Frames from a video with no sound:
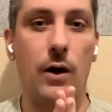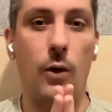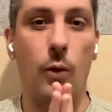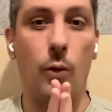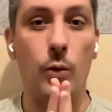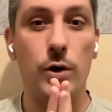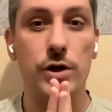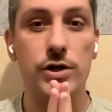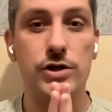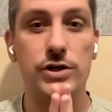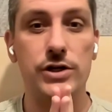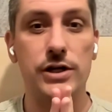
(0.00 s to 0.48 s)

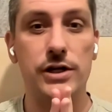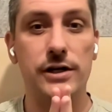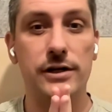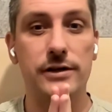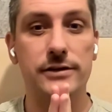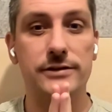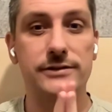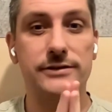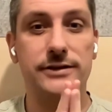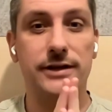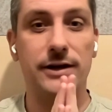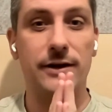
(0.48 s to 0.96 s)
which
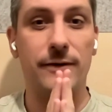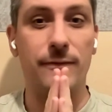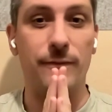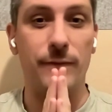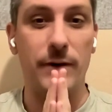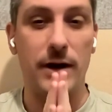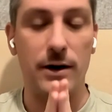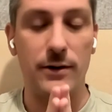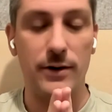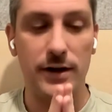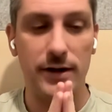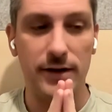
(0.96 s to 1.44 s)
is a
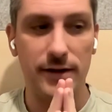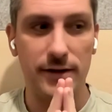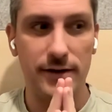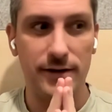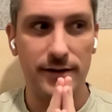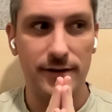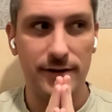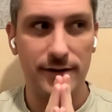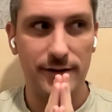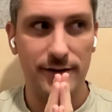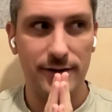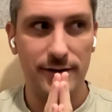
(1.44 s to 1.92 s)
very
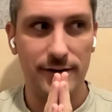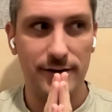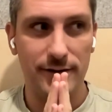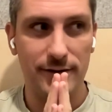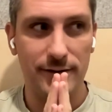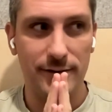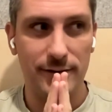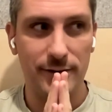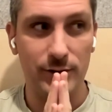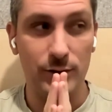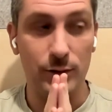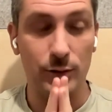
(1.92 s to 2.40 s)

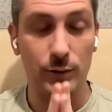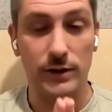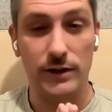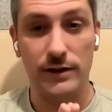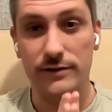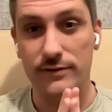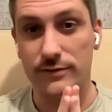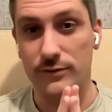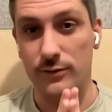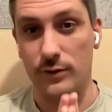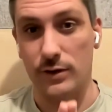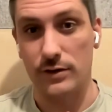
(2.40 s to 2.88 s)

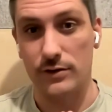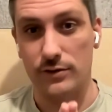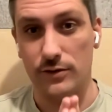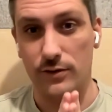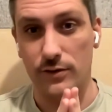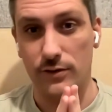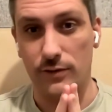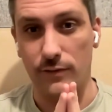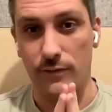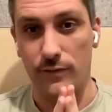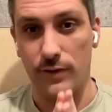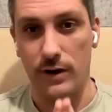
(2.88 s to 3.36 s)
unique structure
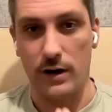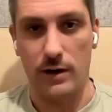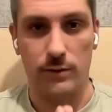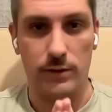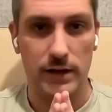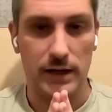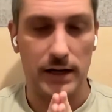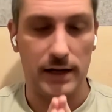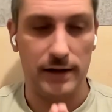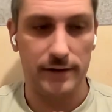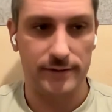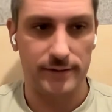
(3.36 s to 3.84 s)
for
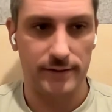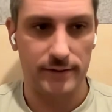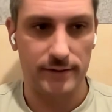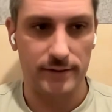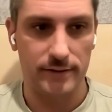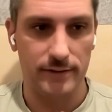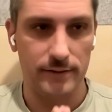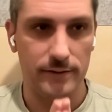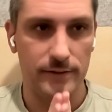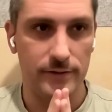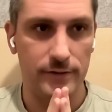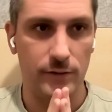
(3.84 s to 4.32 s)
every ASIN.
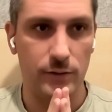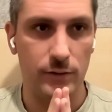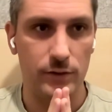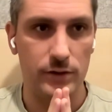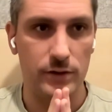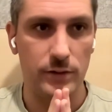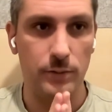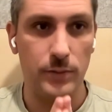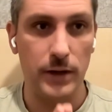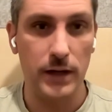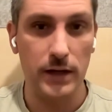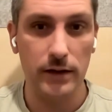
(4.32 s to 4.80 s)
So
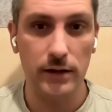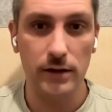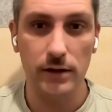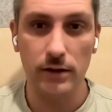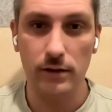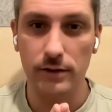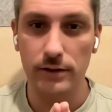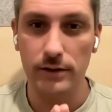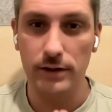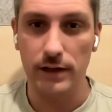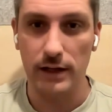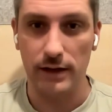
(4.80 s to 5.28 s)
depending
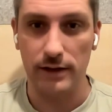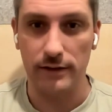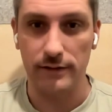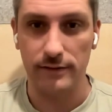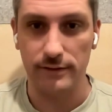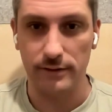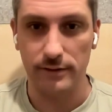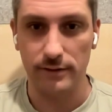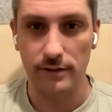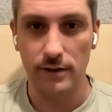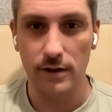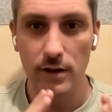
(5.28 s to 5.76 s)
on the
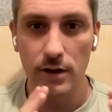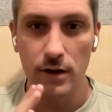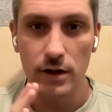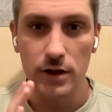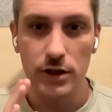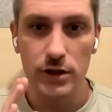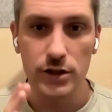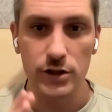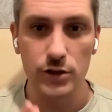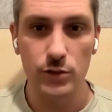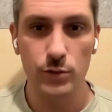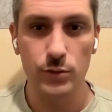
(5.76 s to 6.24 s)
ASIN,
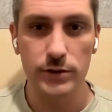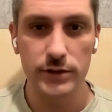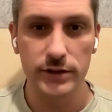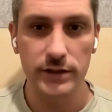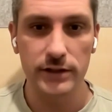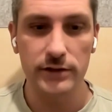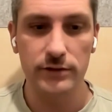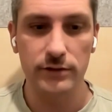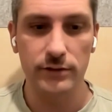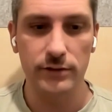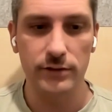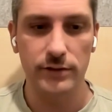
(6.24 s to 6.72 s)
you would
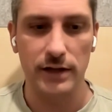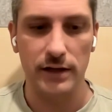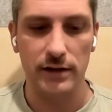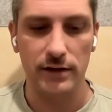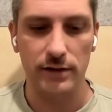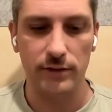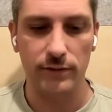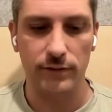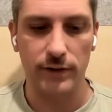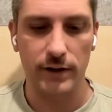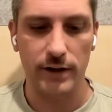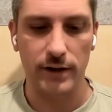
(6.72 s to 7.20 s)
need to
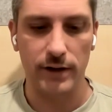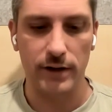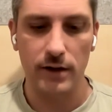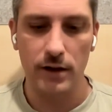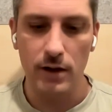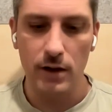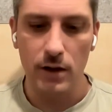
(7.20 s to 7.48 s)
identify